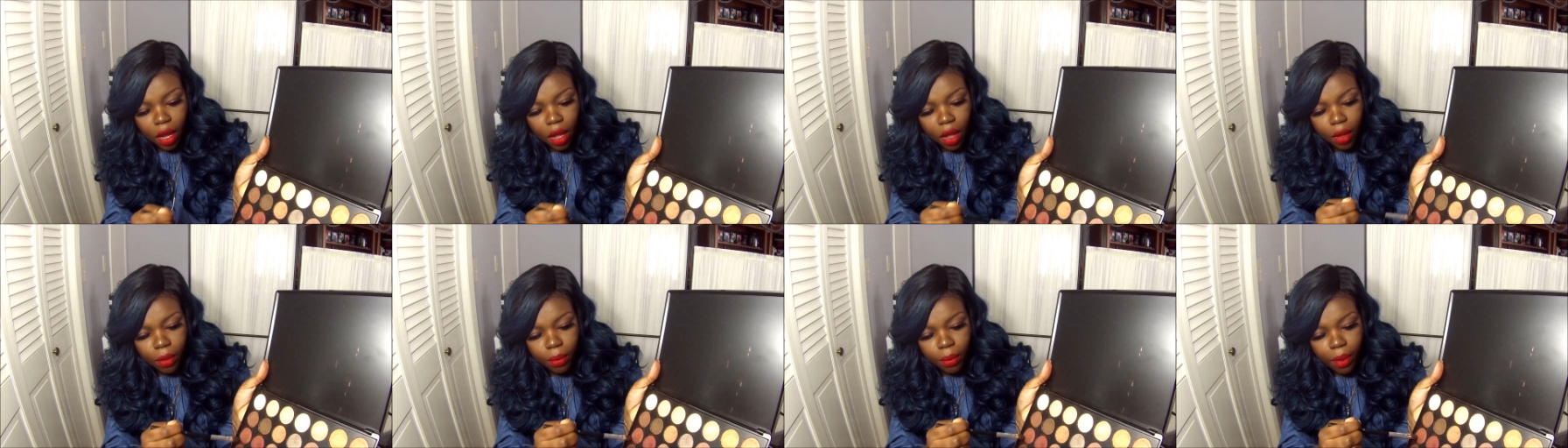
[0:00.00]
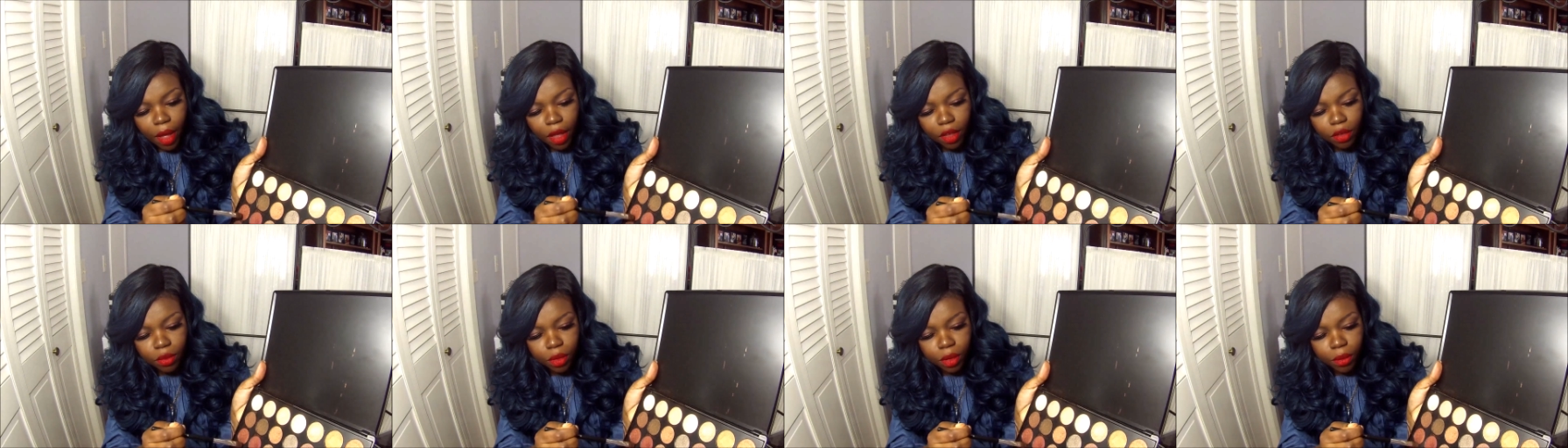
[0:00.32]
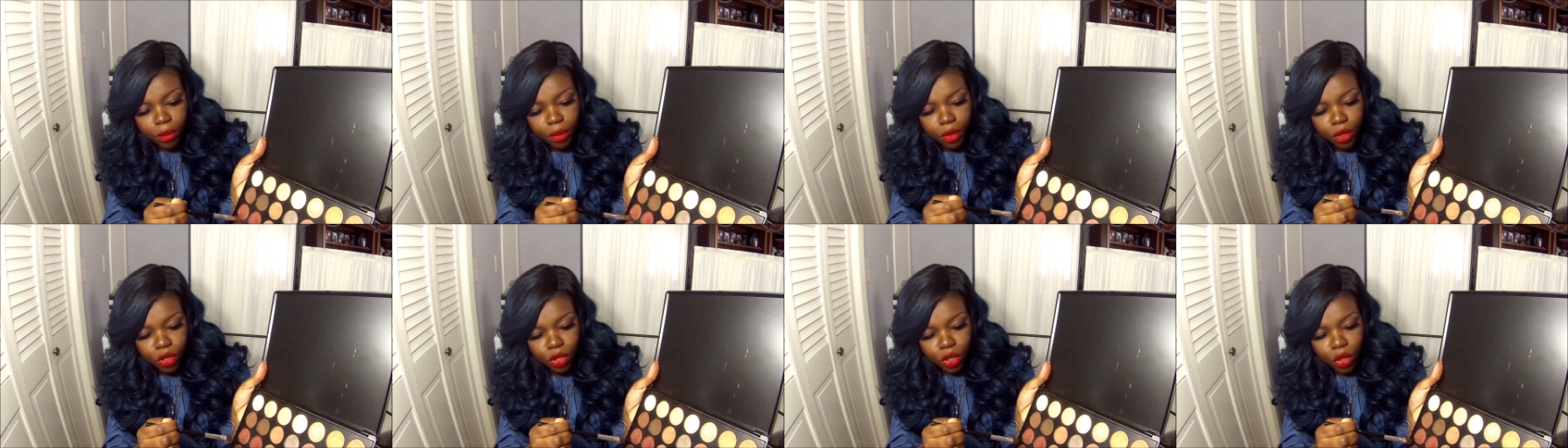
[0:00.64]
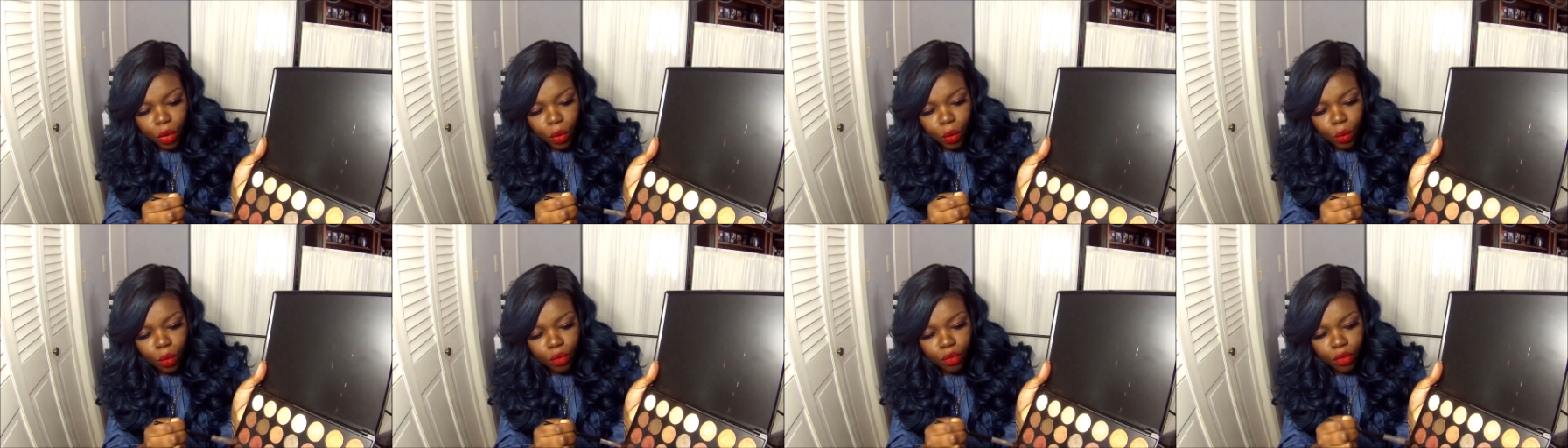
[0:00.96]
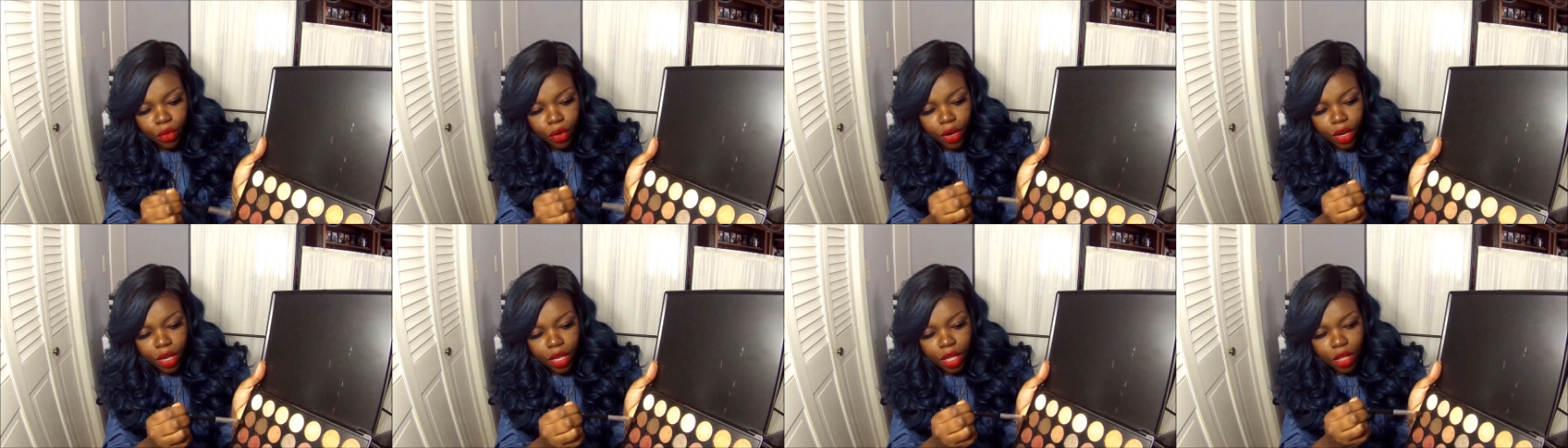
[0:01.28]
I pass my brush
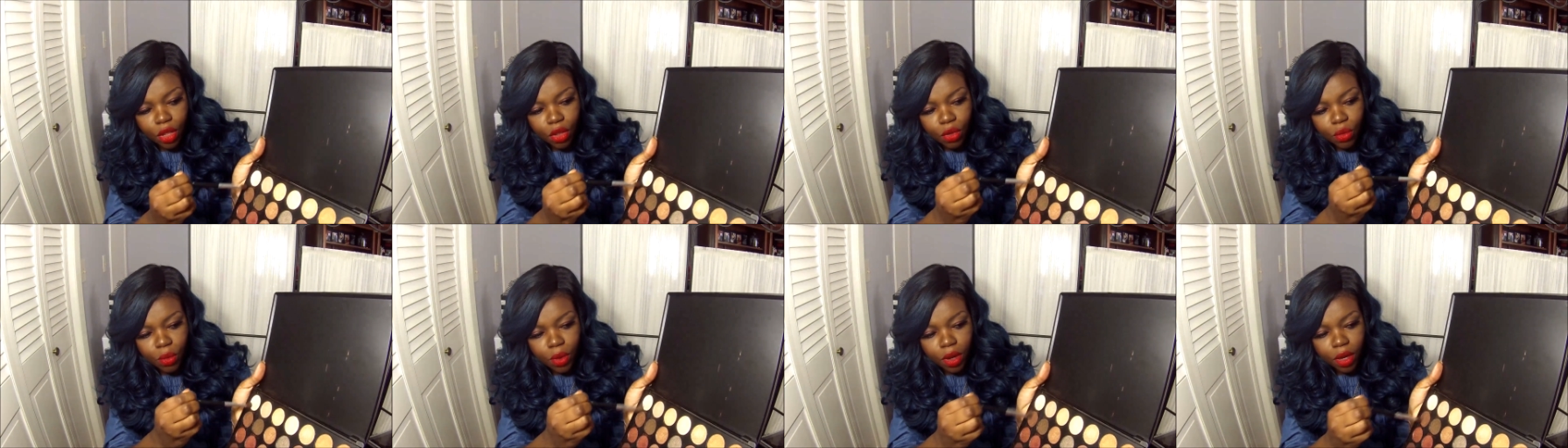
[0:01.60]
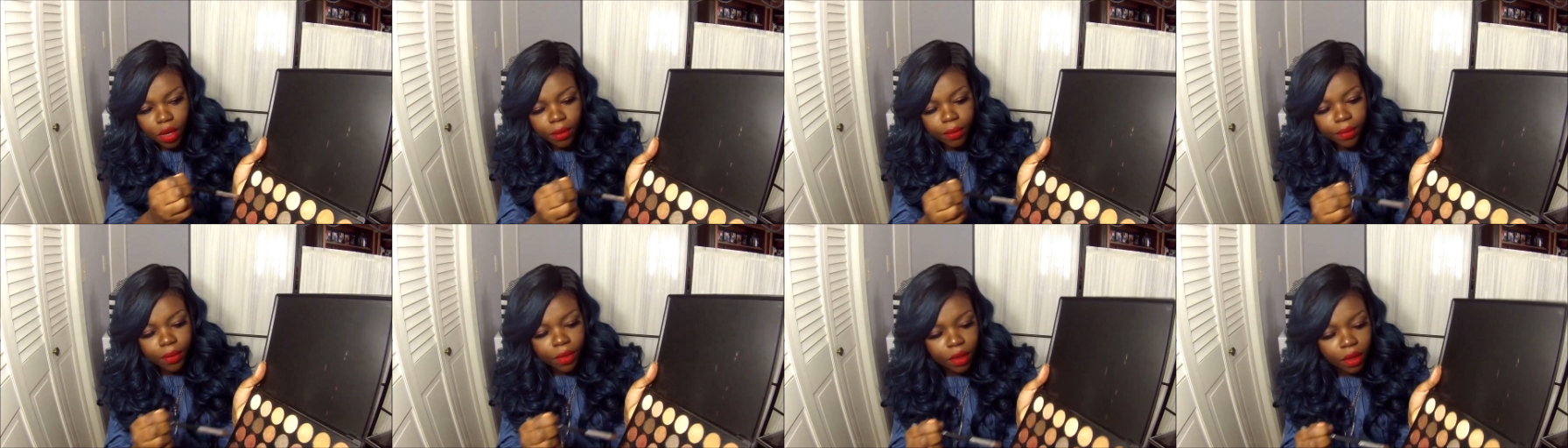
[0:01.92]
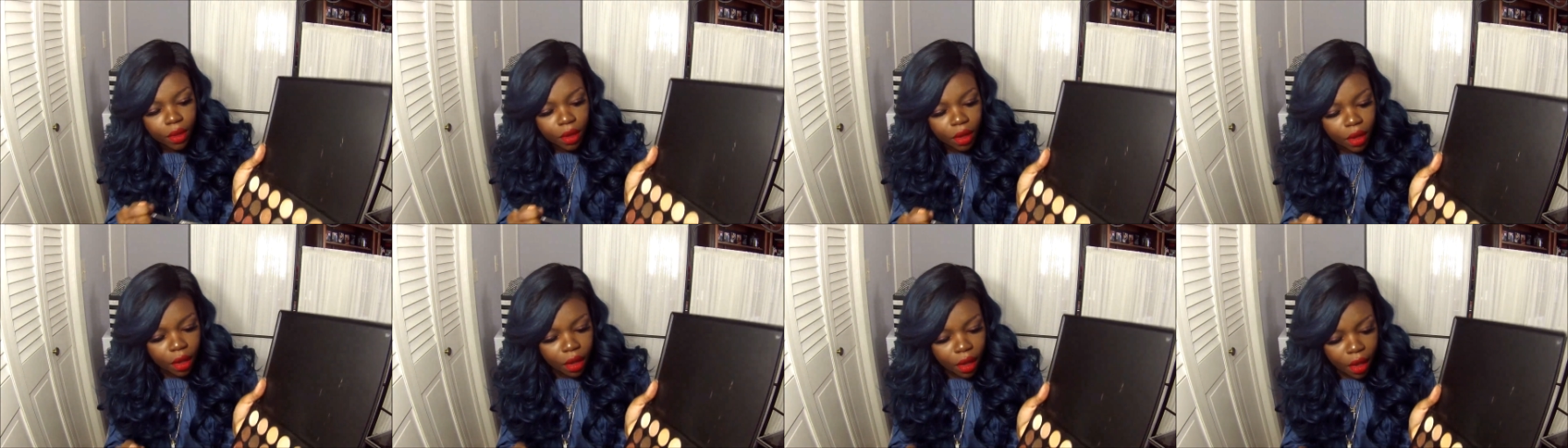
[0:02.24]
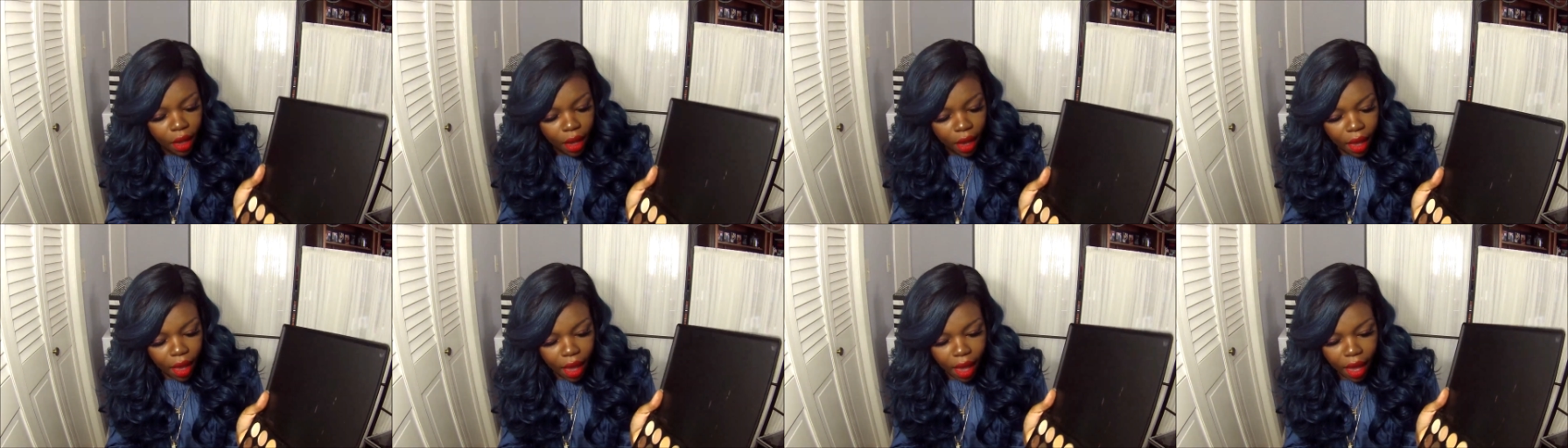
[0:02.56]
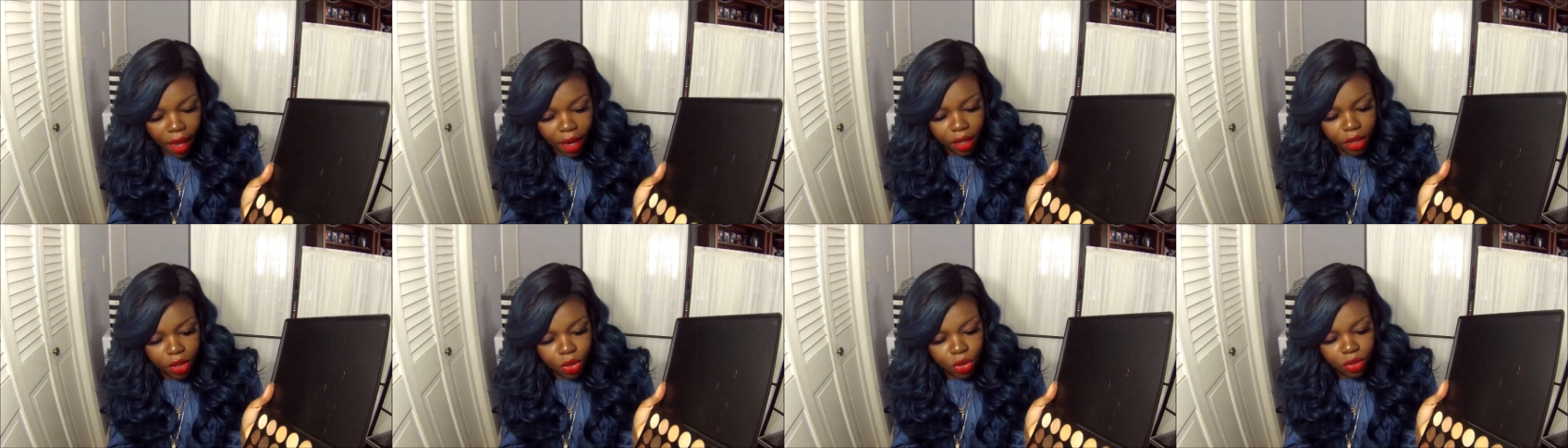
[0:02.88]
over each one
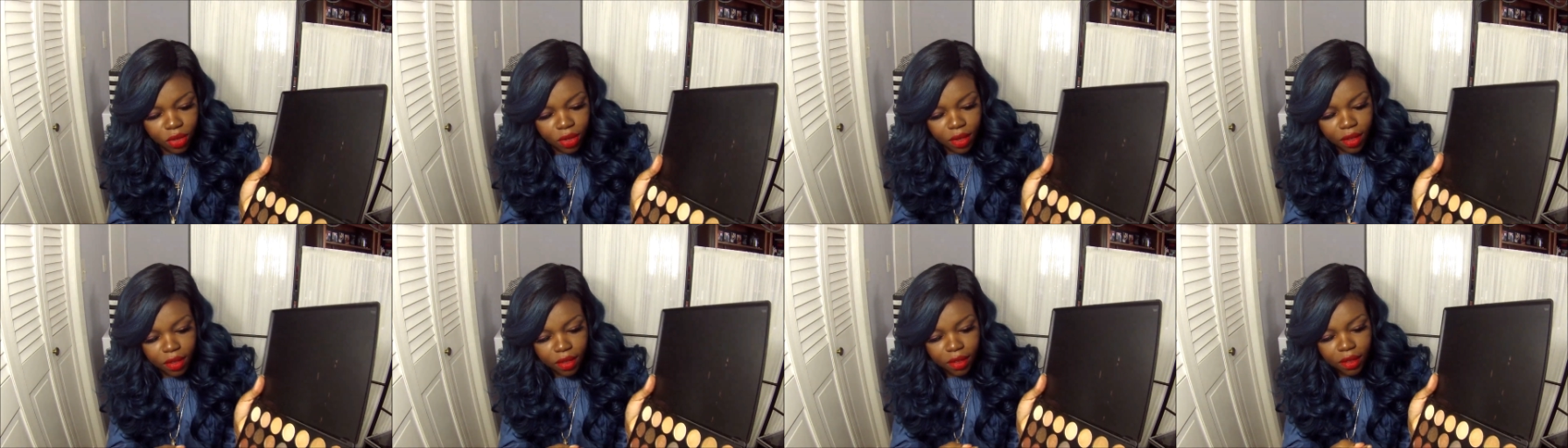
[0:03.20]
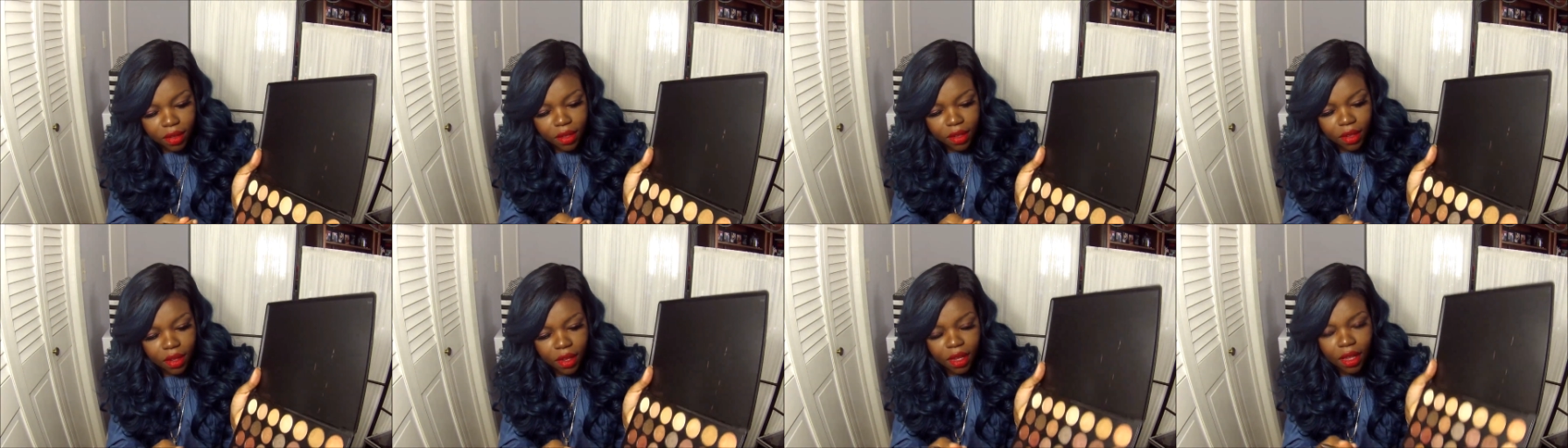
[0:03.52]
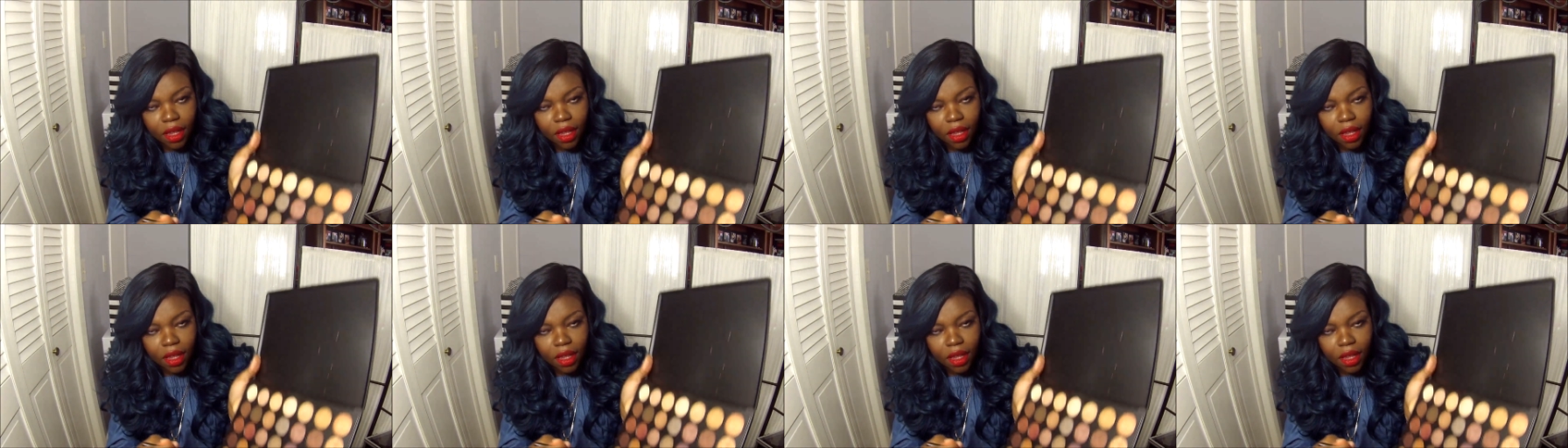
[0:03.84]
and it just,